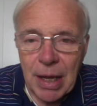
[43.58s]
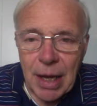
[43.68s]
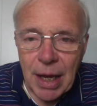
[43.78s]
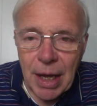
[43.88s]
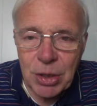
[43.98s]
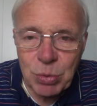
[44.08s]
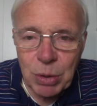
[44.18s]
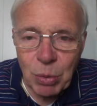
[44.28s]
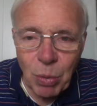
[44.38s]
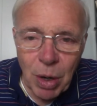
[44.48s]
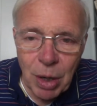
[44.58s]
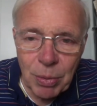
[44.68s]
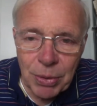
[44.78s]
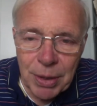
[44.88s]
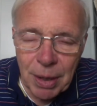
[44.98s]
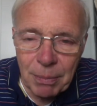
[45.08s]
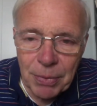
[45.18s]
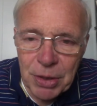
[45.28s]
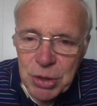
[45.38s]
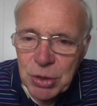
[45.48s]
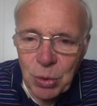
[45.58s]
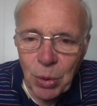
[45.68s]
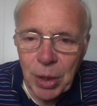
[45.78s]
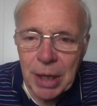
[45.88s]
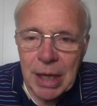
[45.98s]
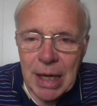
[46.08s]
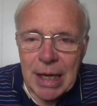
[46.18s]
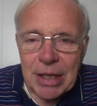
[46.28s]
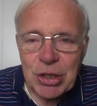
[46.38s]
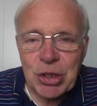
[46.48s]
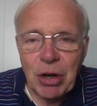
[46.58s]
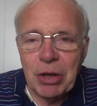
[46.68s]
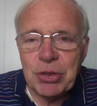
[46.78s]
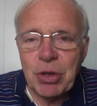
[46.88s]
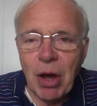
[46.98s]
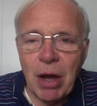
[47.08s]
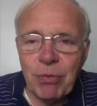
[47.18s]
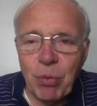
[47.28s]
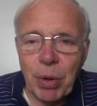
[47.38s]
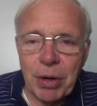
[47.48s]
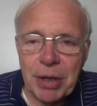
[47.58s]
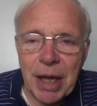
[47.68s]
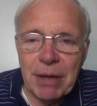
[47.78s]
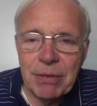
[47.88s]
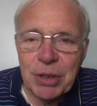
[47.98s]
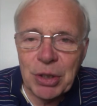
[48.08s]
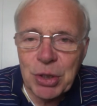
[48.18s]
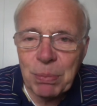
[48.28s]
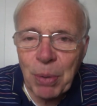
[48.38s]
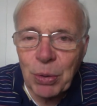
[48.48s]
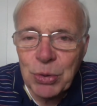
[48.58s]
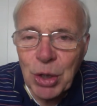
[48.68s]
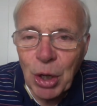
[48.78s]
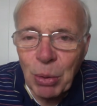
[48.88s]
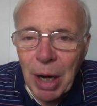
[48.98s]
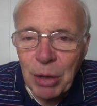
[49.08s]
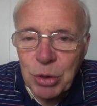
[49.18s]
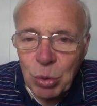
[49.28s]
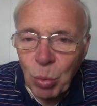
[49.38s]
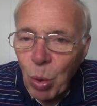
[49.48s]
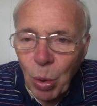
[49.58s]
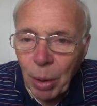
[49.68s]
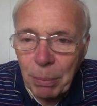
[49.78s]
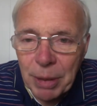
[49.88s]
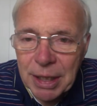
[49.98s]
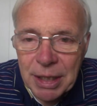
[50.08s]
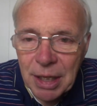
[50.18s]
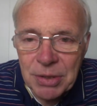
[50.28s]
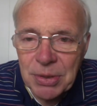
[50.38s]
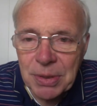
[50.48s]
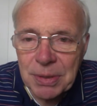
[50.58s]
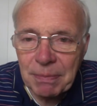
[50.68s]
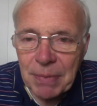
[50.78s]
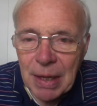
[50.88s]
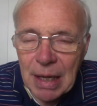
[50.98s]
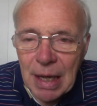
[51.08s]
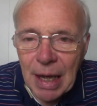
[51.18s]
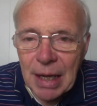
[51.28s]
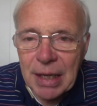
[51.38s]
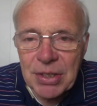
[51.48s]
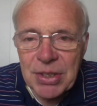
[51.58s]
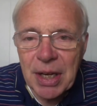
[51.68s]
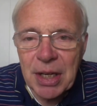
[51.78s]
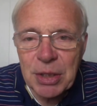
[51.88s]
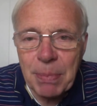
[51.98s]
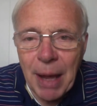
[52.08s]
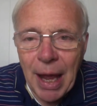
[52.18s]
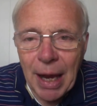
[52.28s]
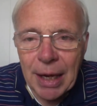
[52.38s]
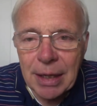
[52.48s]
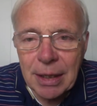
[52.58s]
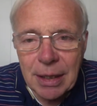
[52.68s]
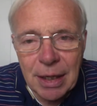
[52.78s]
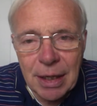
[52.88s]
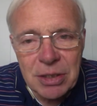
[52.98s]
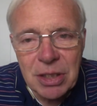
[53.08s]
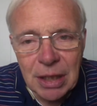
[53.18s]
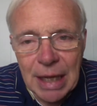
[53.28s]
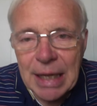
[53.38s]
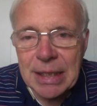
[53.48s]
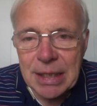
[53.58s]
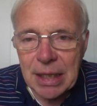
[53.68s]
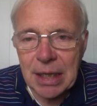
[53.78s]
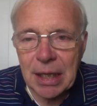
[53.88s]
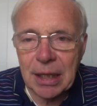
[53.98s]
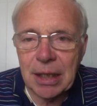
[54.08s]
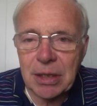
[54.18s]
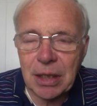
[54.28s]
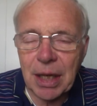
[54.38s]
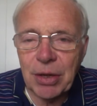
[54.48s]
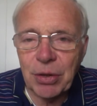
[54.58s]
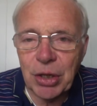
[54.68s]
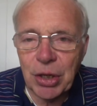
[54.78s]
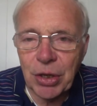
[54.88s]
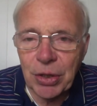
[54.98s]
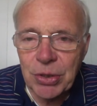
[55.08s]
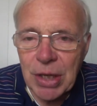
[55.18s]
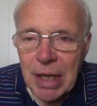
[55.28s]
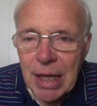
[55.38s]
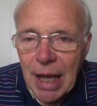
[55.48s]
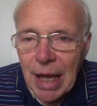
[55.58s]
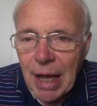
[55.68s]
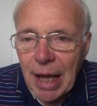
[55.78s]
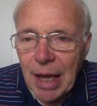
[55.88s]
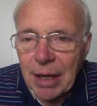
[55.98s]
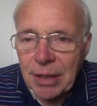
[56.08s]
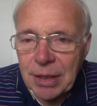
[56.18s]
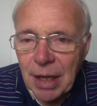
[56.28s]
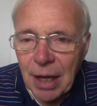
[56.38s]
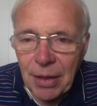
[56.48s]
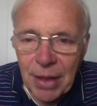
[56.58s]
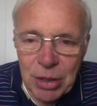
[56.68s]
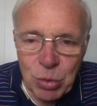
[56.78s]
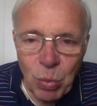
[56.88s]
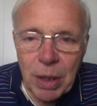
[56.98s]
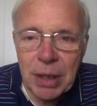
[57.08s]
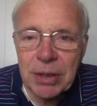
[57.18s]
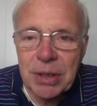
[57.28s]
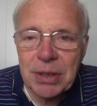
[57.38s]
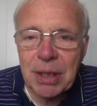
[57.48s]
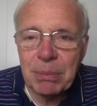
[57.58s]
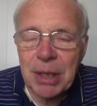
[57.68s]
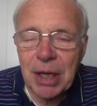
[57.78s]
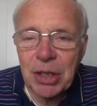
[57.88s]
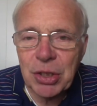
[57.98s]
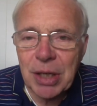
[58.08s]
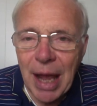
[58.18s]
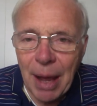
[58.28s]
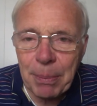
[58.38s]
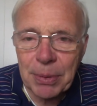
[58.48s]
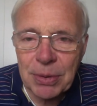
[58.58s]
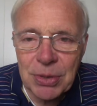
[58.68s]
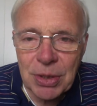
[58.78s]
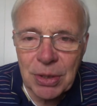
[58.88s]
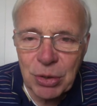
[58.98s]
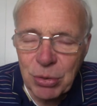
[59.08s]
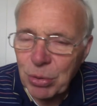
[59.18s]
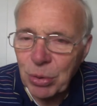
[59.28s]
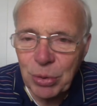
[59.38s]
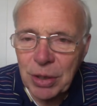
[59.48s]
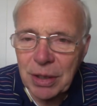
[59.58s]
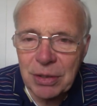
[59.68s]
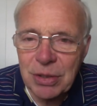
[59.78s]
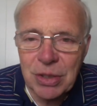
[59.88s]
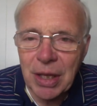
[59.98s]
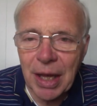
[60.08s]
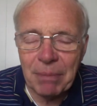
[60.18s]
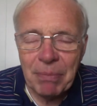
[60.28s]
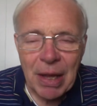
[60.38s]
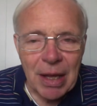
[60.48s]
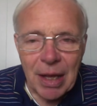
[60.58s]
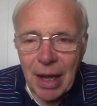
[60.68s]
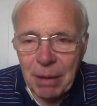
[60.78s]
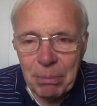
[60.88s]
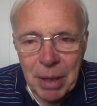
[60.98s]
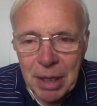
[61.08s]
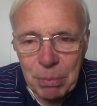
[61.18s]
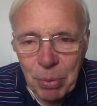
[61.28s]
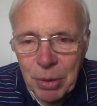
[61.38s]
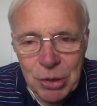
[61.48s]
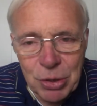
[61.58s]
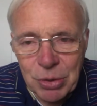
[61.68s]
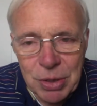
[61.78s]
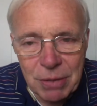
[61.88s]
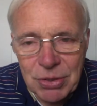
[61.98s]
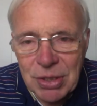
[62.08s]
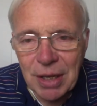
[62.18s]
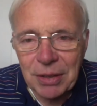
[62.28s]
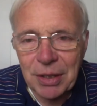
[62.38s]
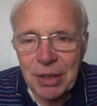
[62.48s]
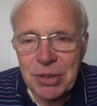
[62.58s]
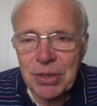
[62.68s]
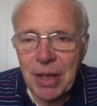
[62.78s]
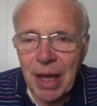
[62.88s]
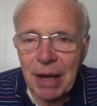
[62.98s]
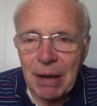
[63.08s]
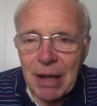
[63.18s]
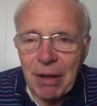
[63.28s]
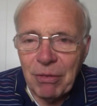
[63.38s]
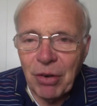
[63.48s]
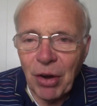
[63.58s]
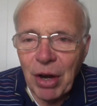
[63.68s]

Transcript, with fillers: as we walk with Him. This story starts off where David is supposed to go out to war, but he doesn't and he stays back. He gets lazy in his later years, and uh, that's when the temptation happens. And the truth is that, and many preachers have said this, that very